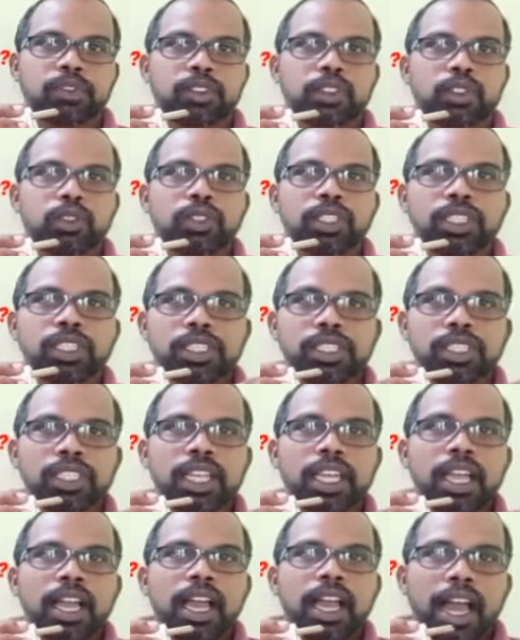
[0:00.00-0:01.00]
So this is the
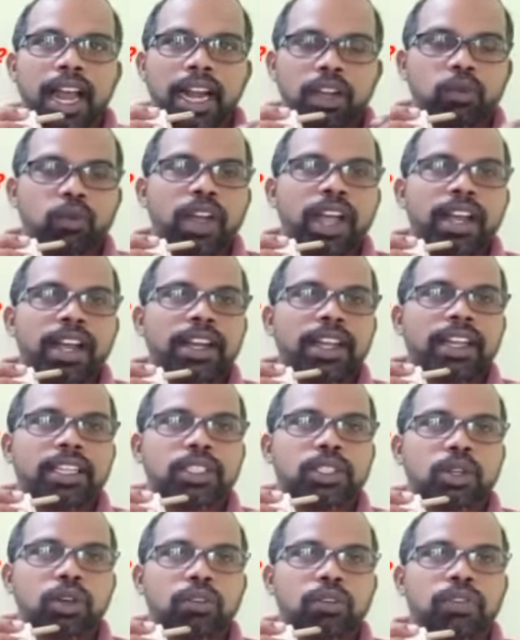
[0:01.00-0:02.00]

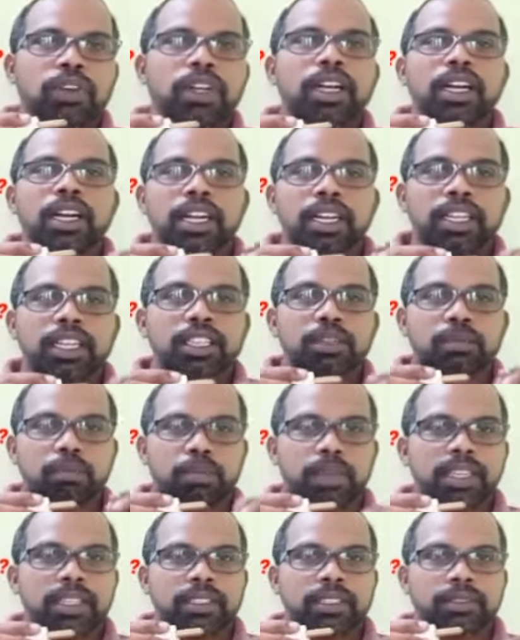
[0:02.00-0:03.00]
advantage of a earth pin.